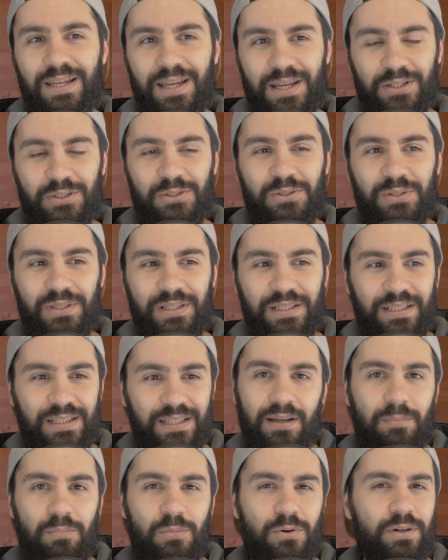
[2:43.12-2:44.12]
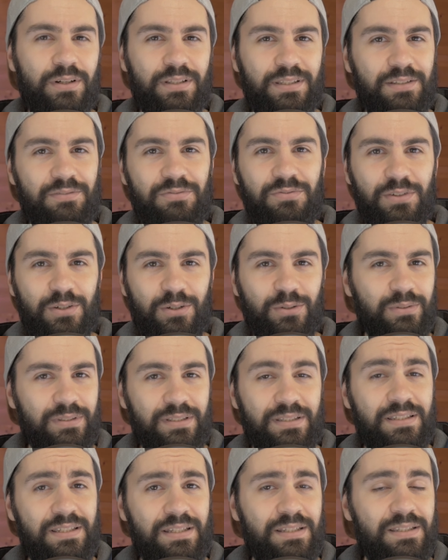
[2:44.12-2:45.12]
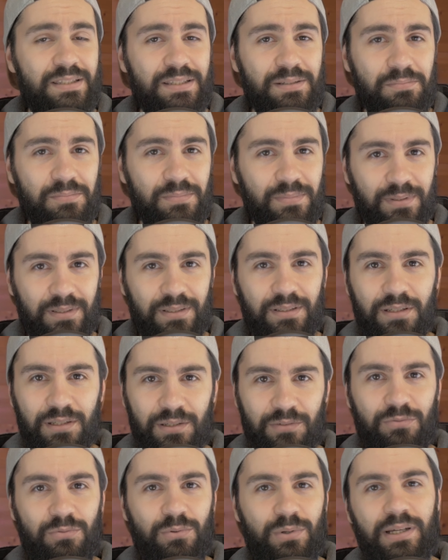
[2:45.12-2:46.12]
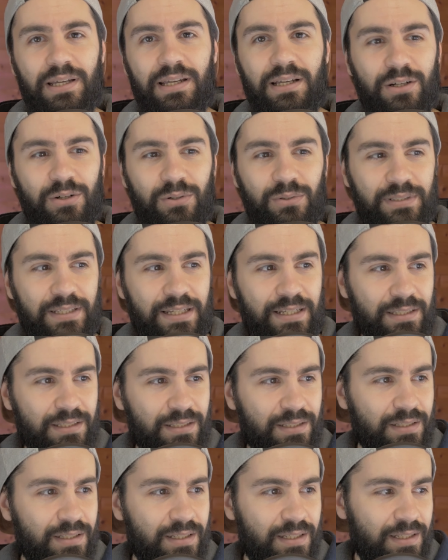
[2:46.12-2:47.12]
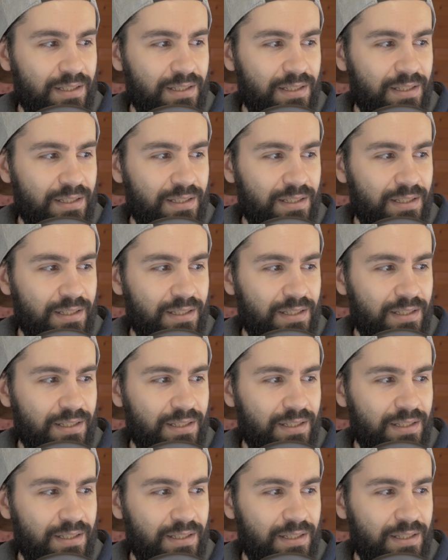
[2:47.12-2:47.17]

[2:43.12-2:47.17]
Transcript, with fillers: actually a more difficult system, if we can call that,